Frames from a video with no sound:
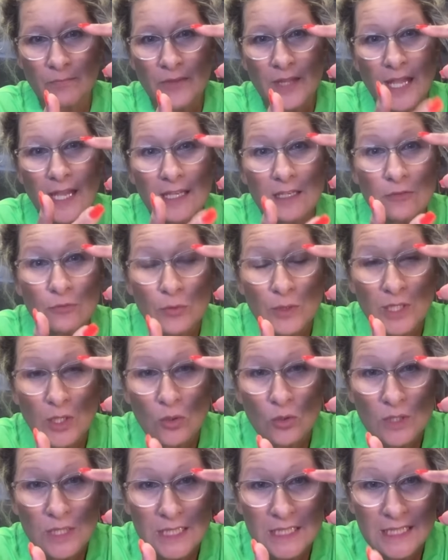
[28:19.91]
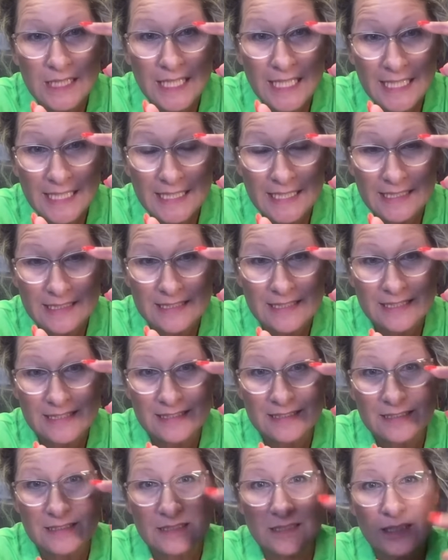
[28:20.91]
And if we don't clean it,
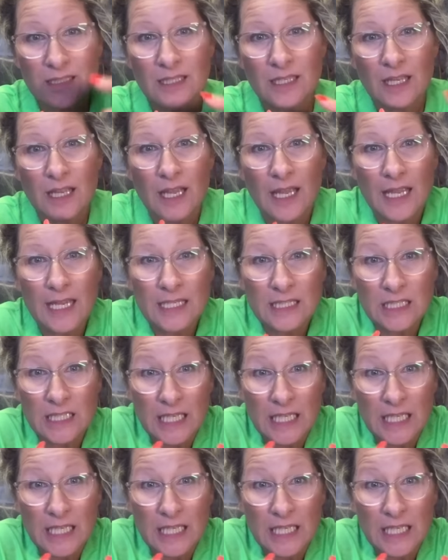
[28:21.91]
it